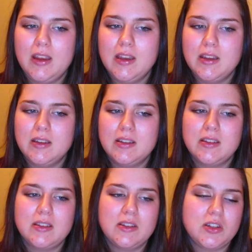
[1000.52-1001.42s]

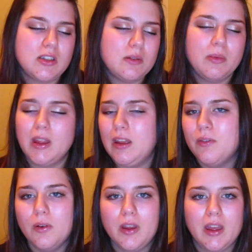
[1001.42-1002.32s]
he's just a
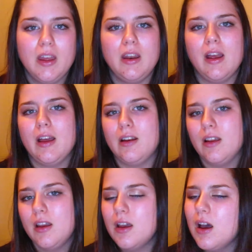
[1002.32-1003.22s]
playful kid, and
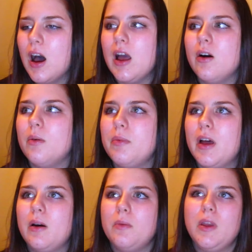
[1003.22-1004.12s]
I hope
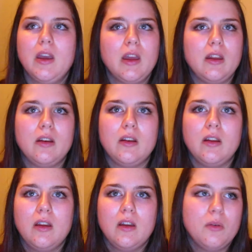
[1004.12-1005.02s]
that we can,
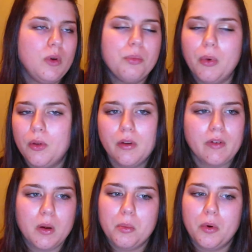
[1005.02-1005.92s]
with both
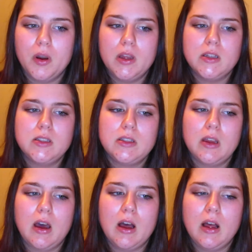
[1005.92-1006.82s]
of our boys,
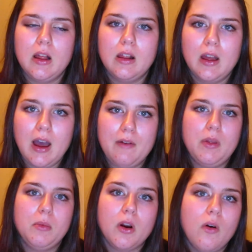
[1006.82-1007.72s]
have
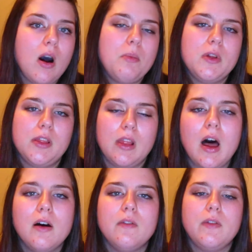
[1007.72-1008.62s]
them grow up with
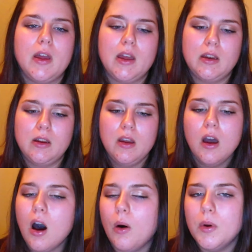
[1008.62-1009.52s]
love and
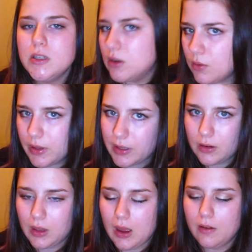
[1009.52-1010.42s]
always know that
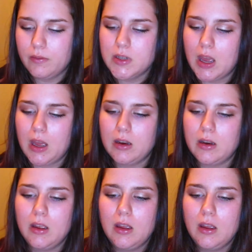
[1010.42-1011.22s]
they're loved, and